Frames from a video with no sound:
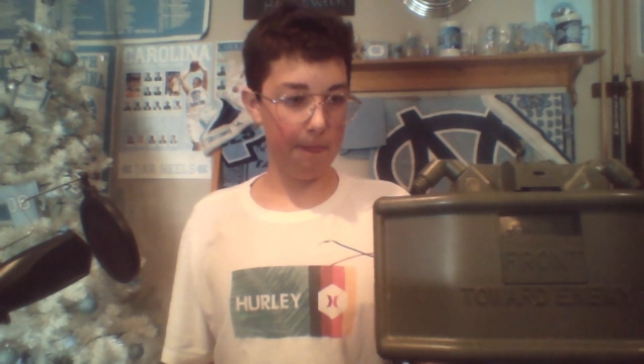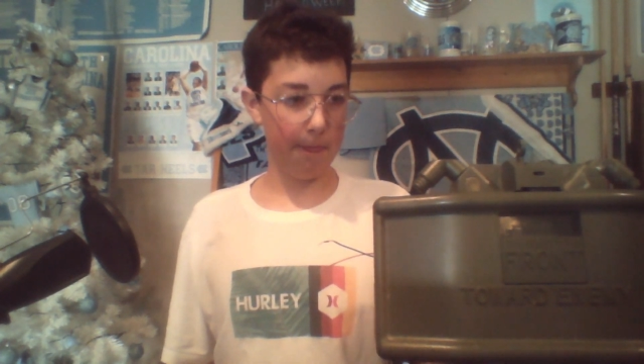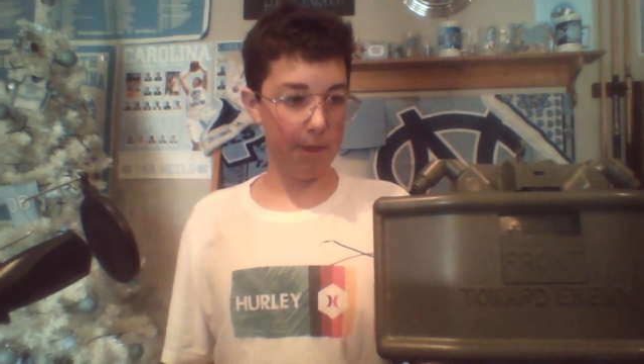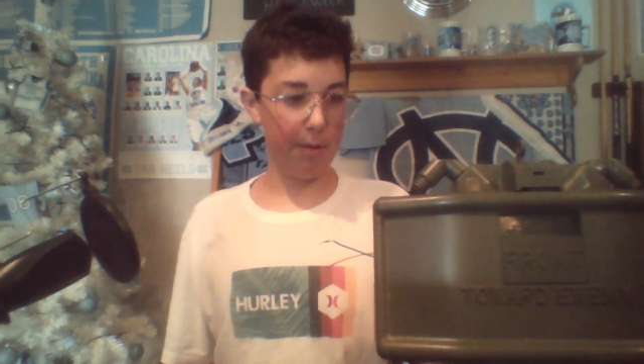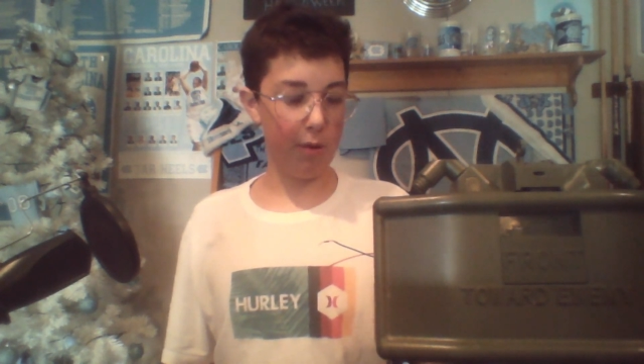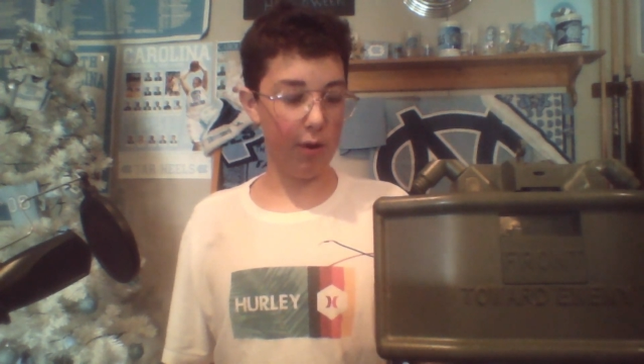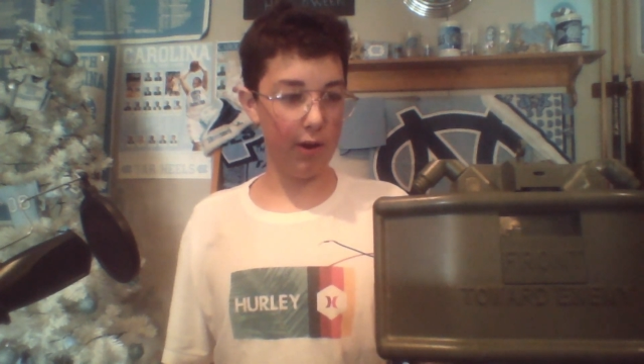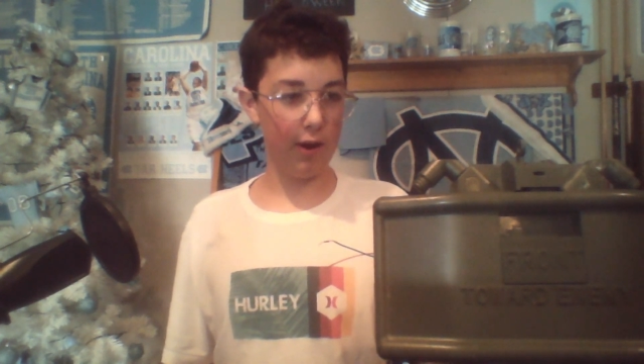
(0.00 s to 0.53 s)
to be
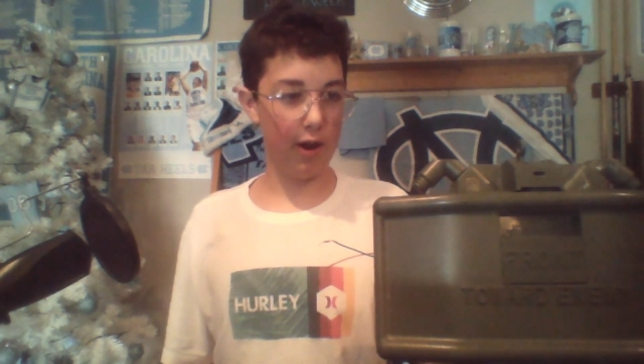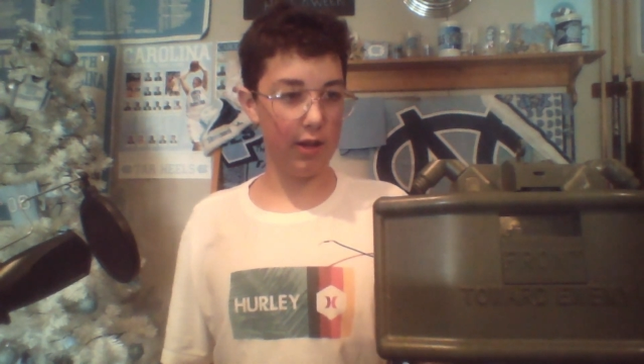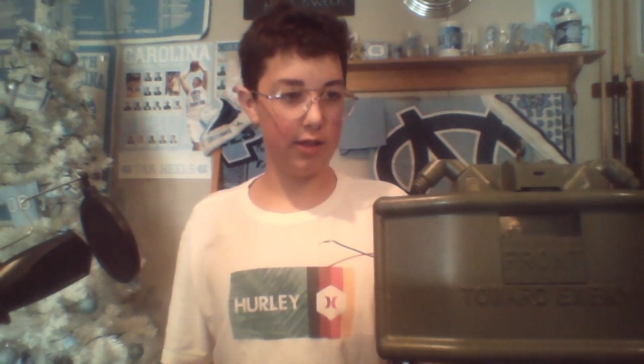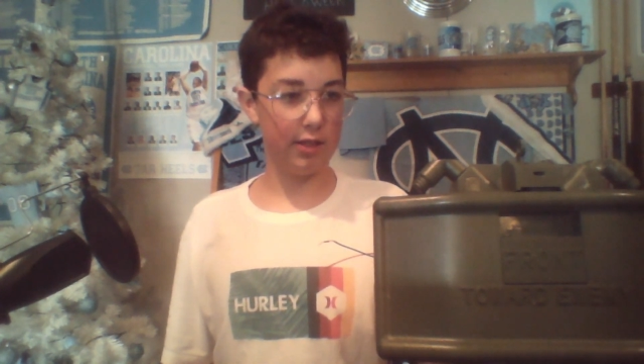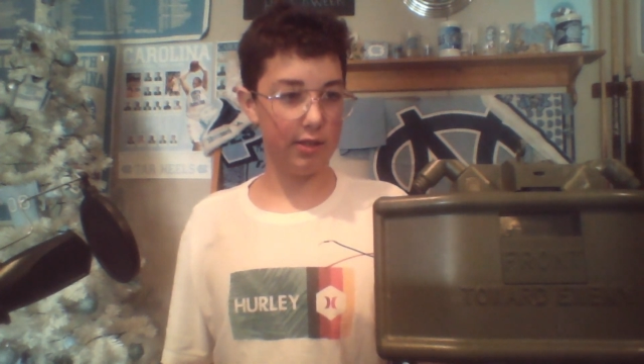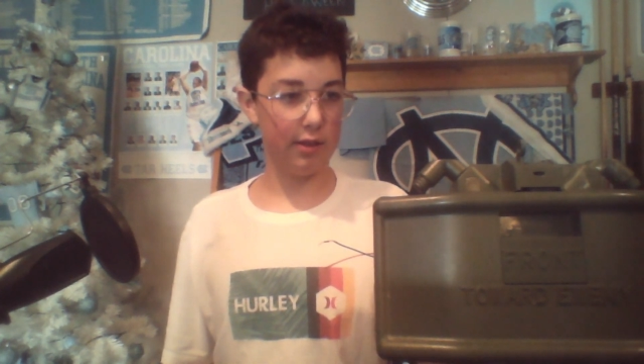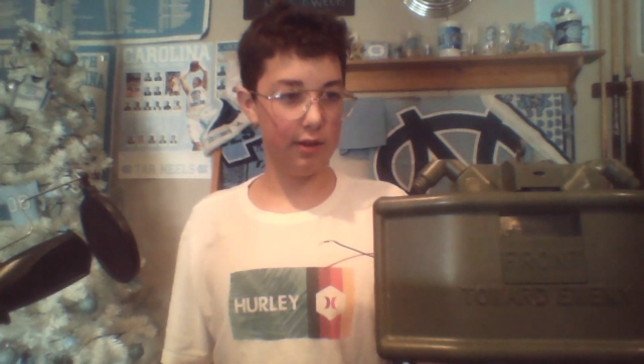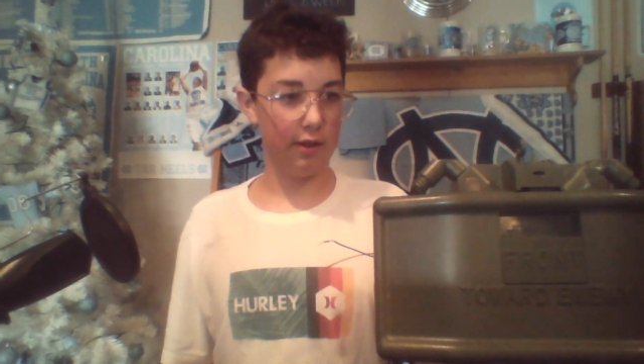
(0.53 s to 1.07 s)
quite
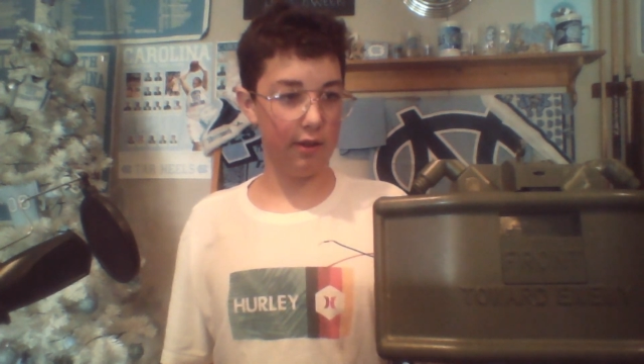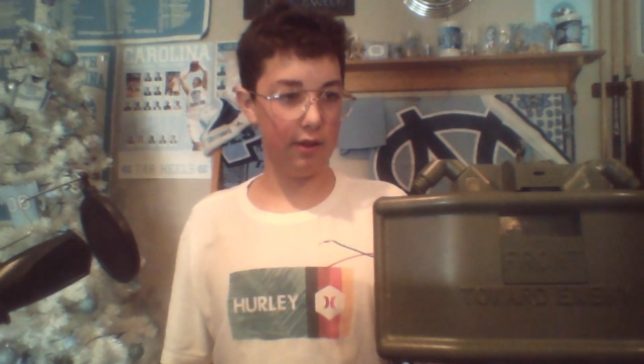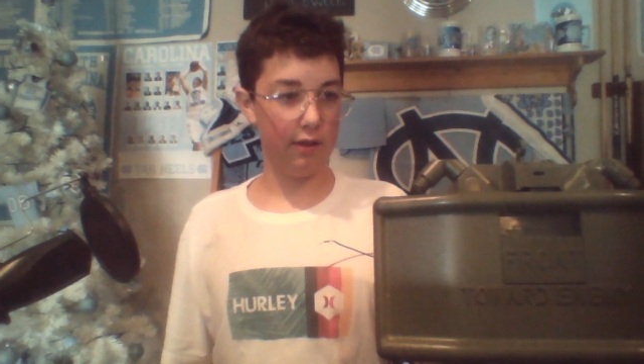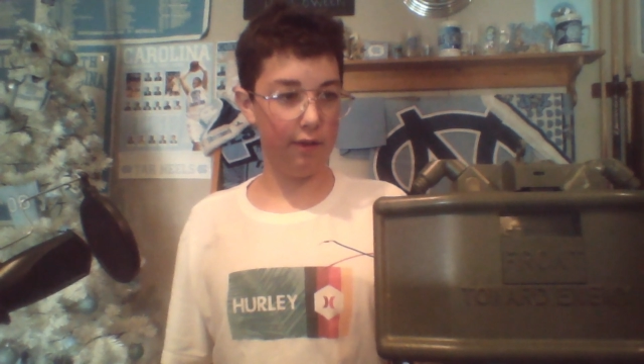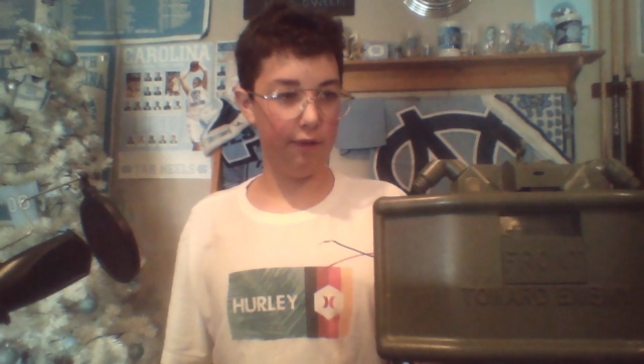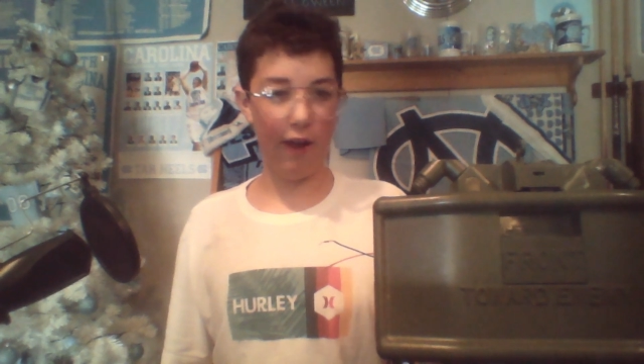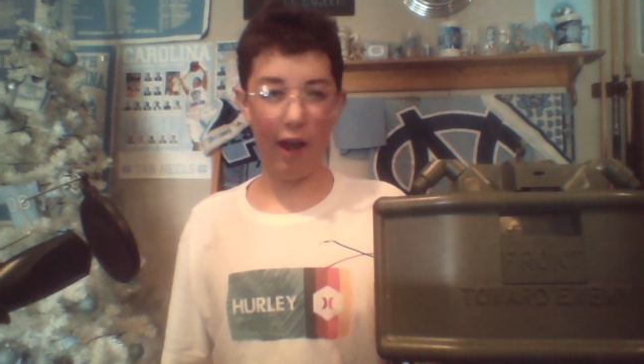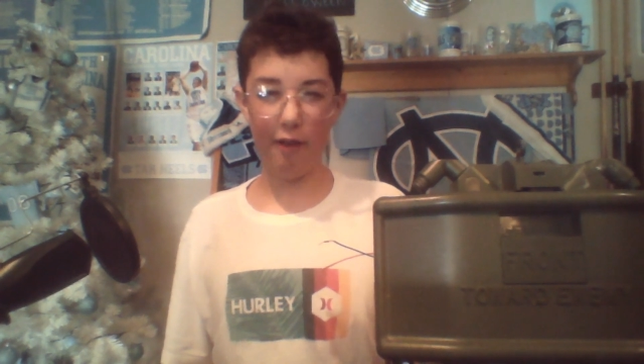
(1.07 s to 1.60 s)
honest,
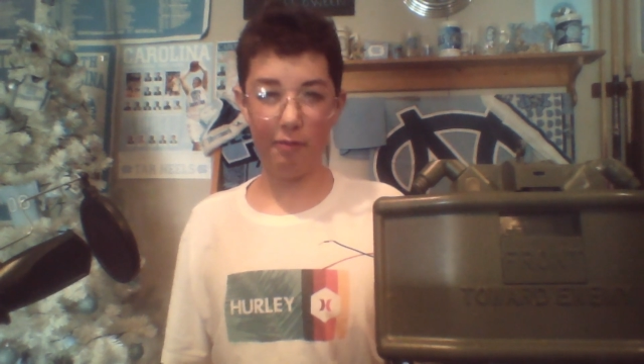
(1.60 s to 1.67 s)
5